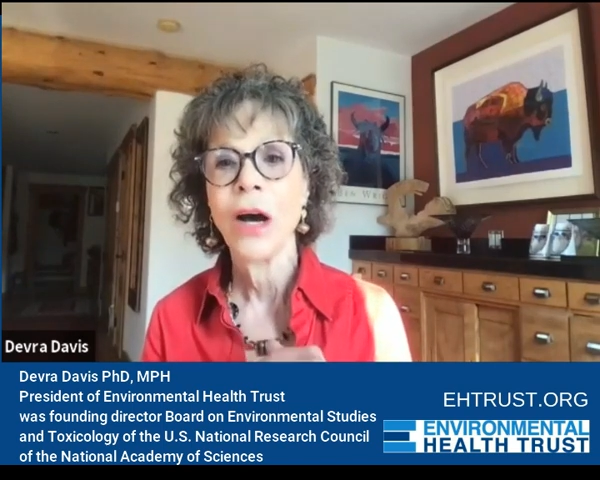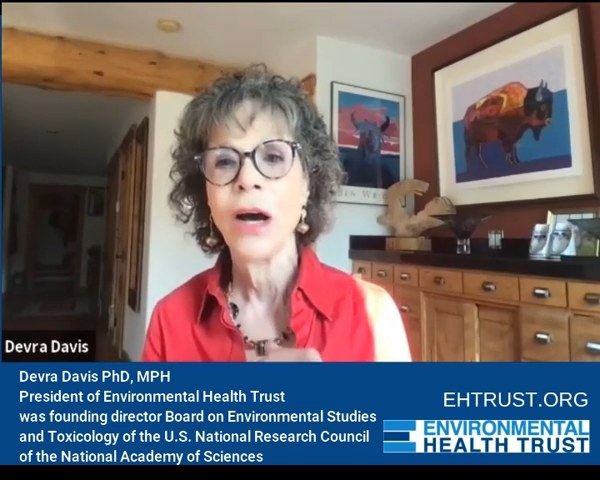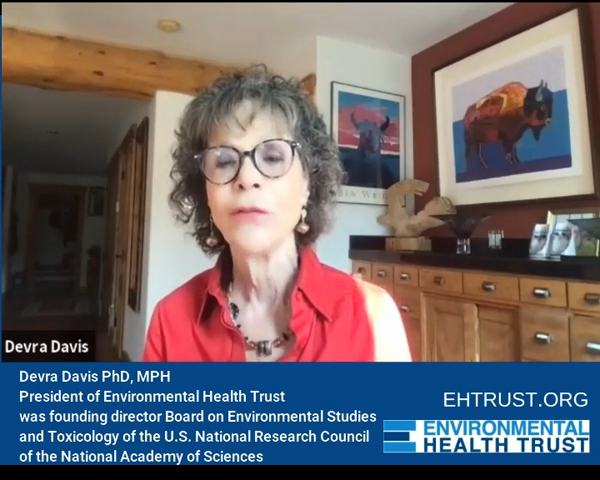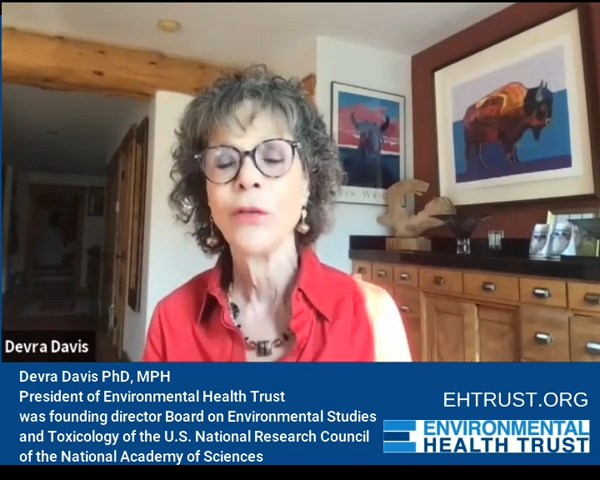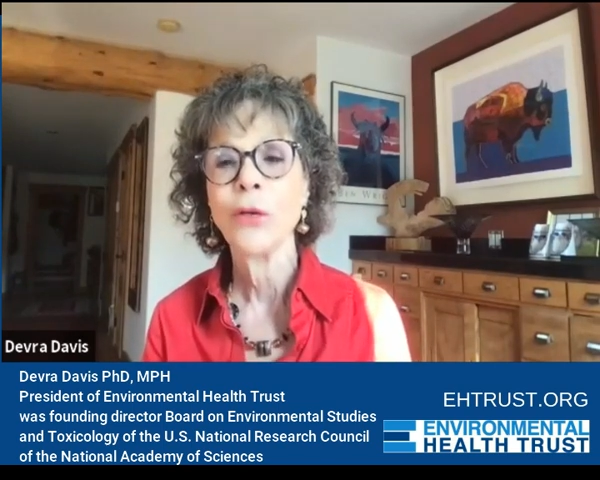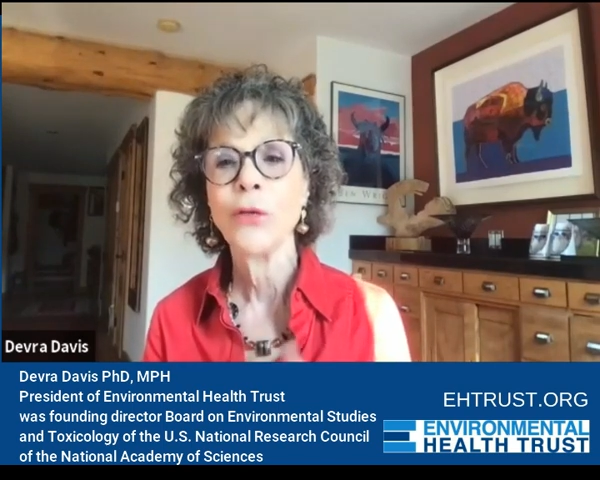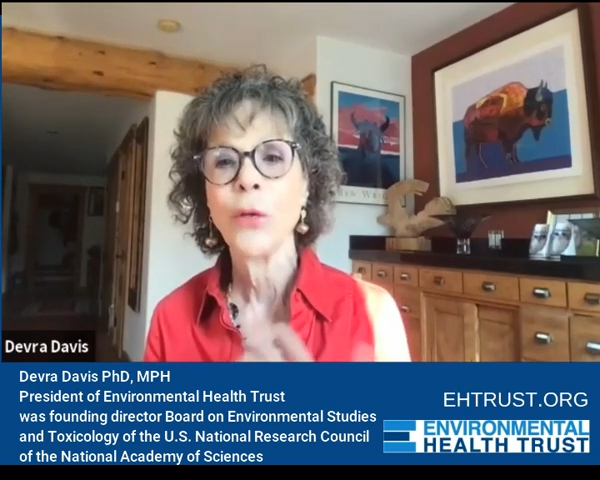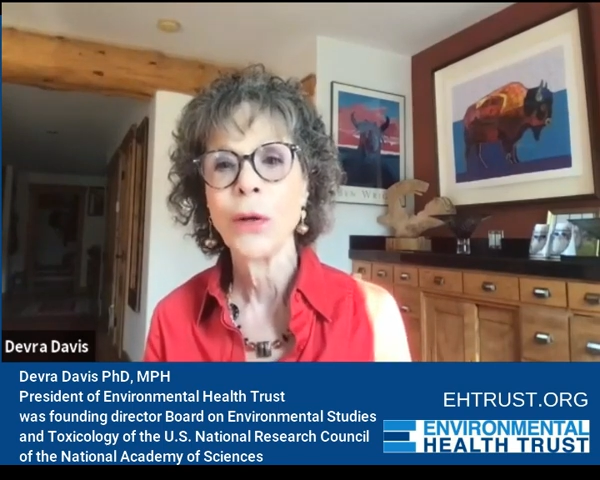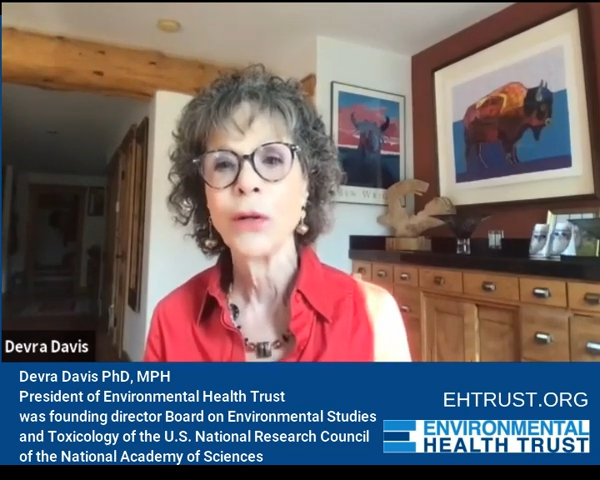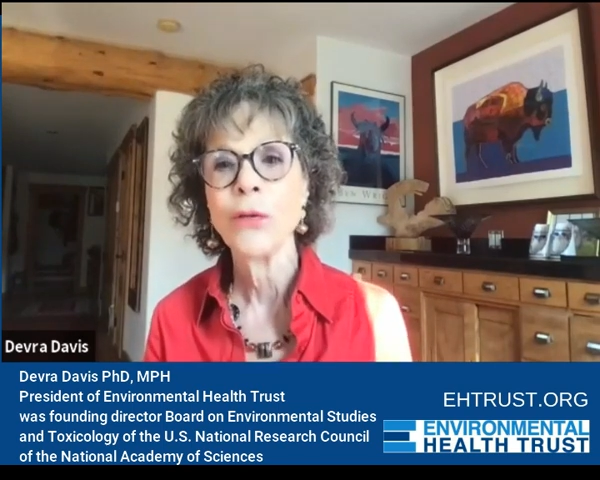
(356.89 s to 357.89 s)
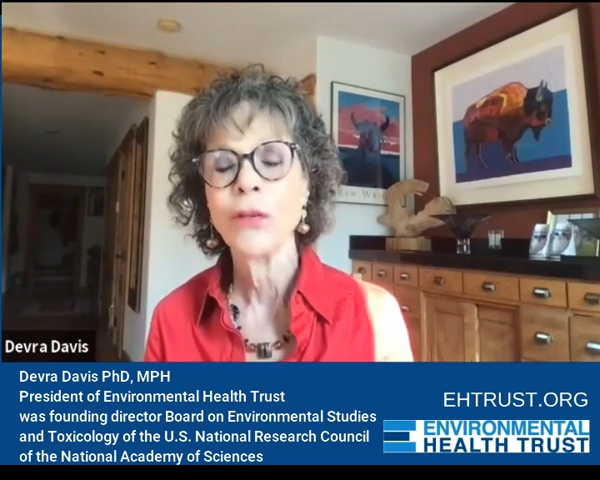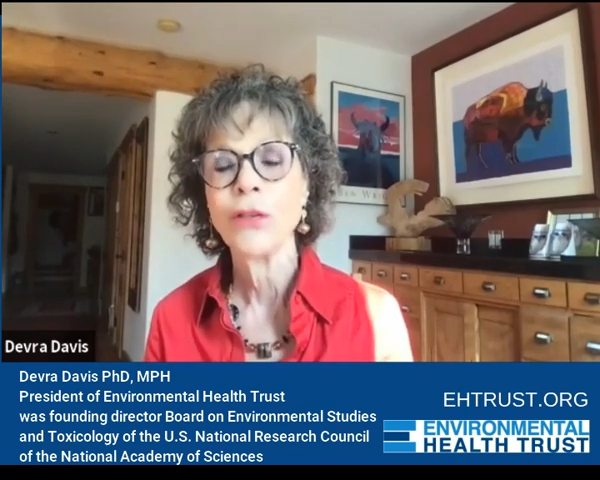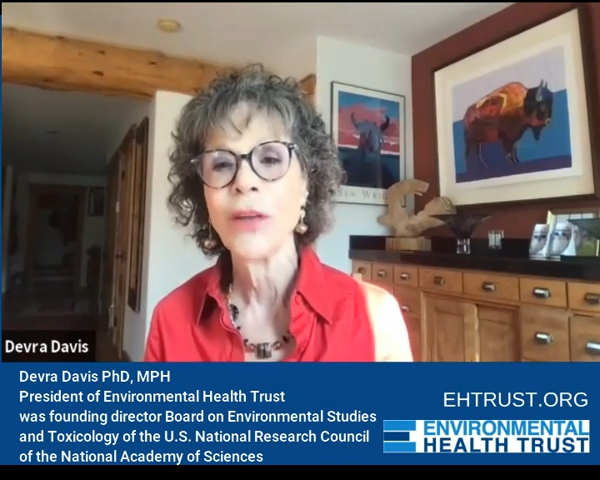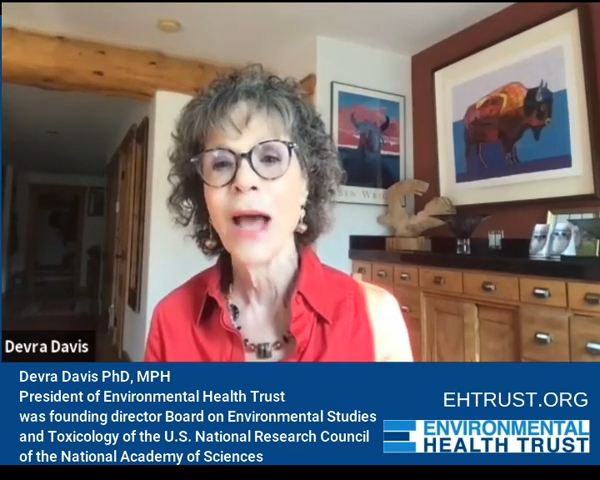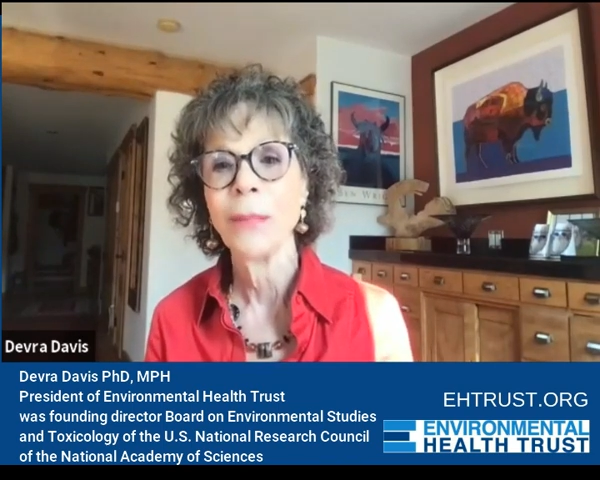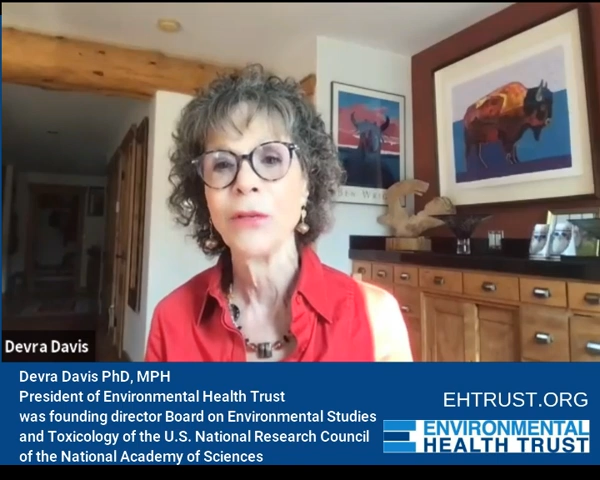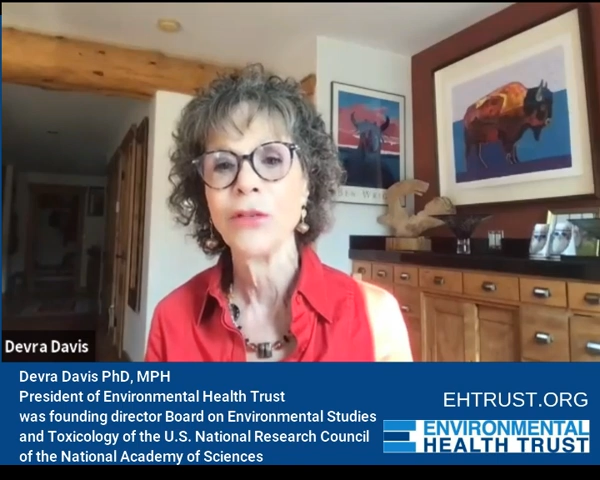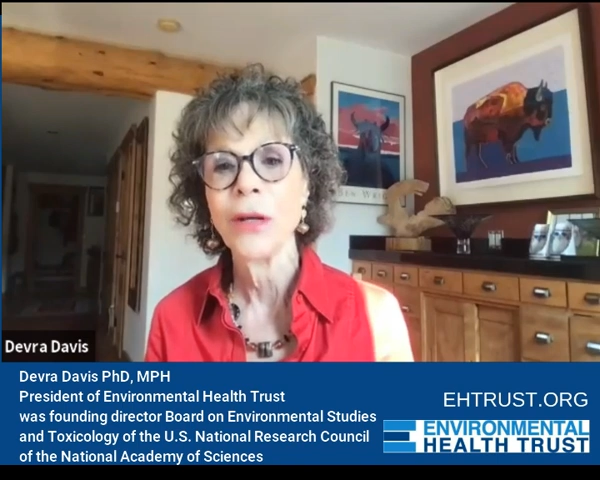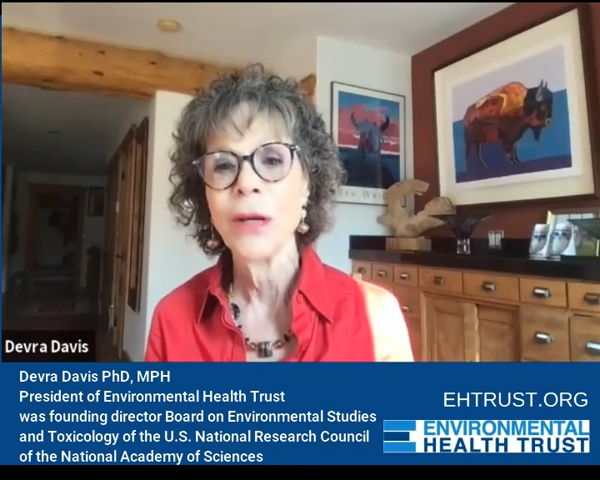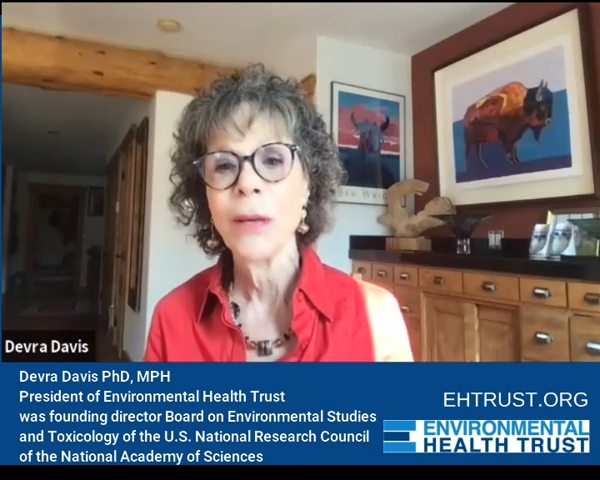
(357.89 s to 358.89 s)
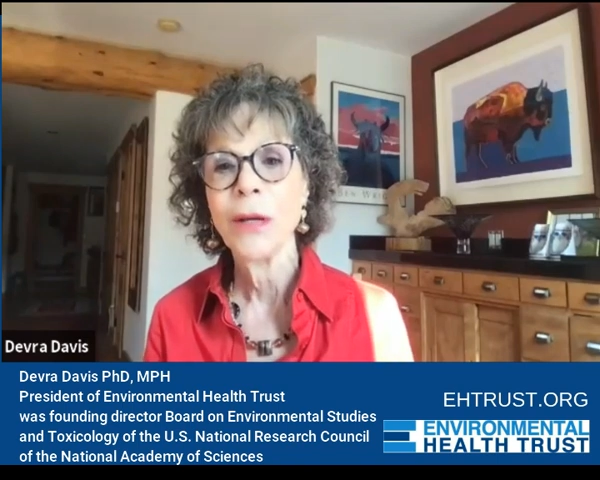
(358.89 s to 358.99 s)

uh, for, for what you've established.